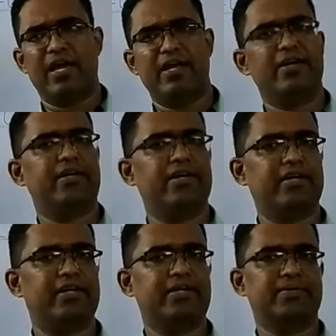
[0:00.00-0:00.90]
and
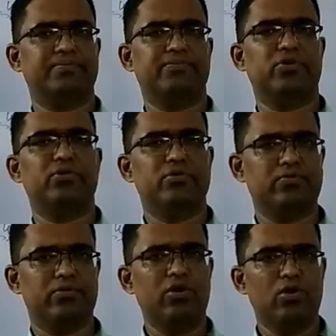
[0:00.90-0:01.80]

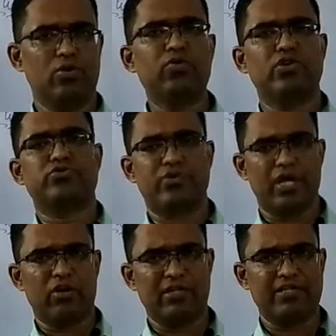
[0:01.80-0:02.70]
who wants to
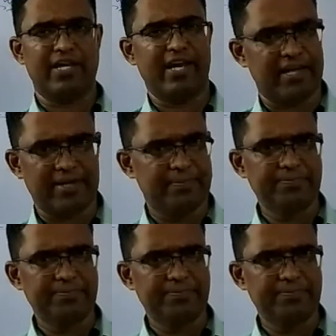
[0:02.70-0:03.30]
take all this headache?